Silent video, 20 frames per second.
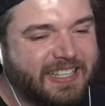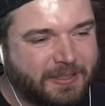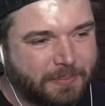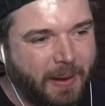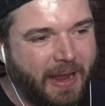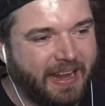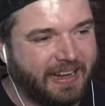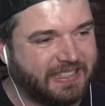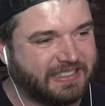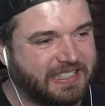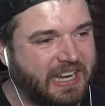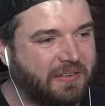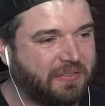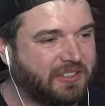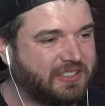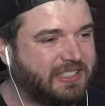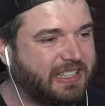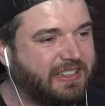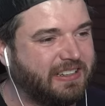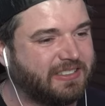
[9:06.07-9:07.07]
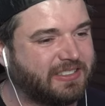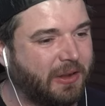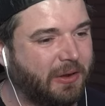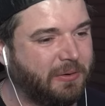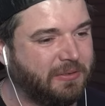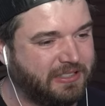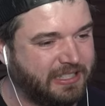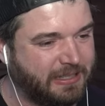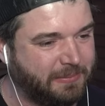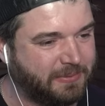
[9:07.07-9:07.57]
this man has never seen his
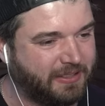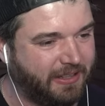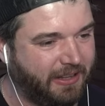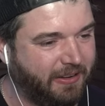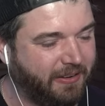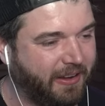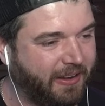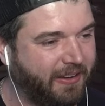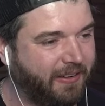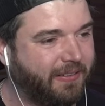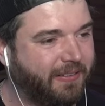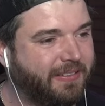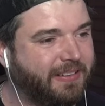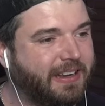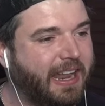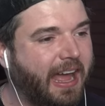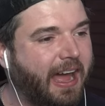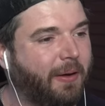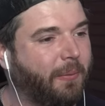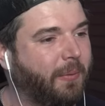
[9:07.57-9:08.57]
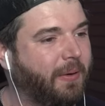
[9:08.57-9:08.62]
own team's logo. Not